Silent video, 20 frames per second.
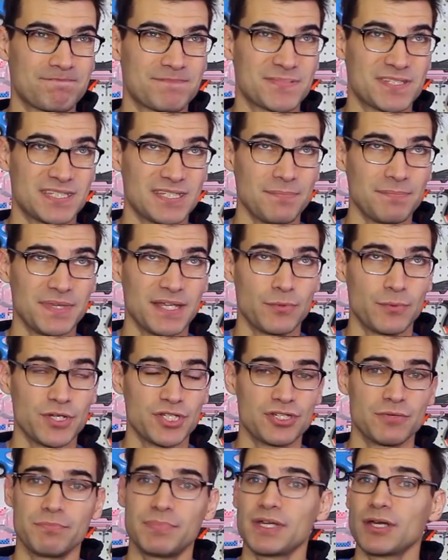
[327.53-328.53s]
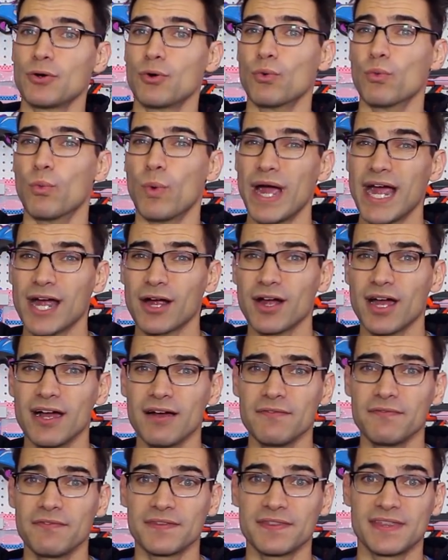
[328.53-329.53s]
something we should be aware
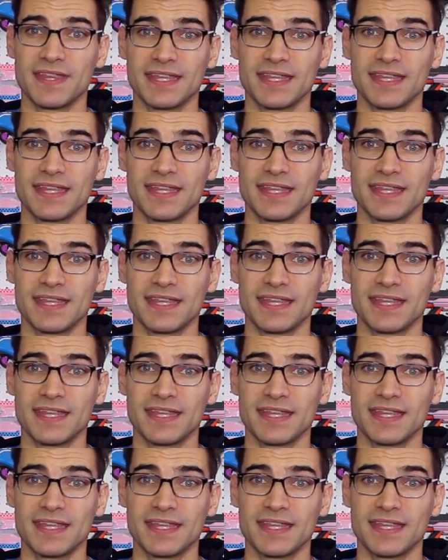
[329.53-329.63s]
of,